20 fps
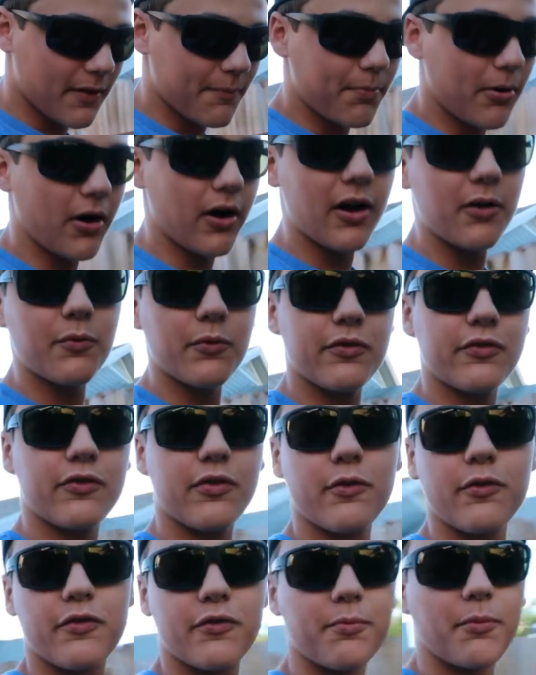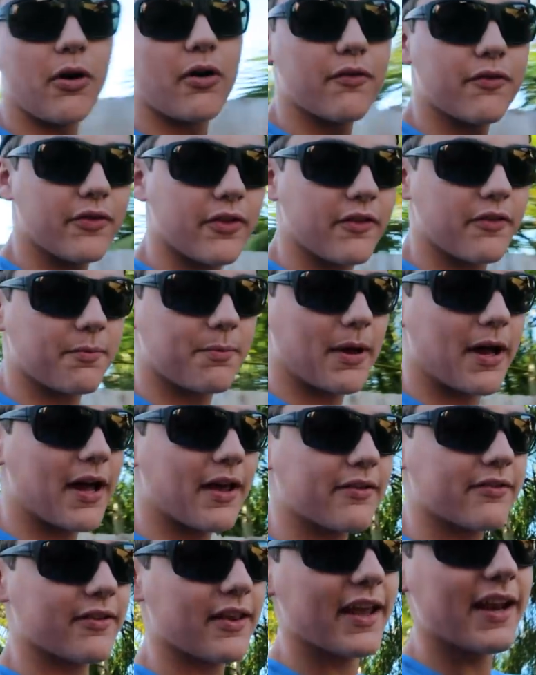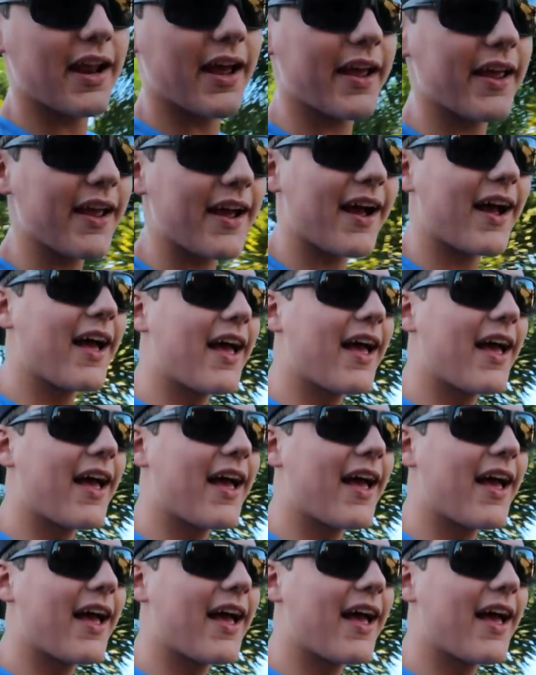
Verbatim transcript: the pond was too small for this bass and I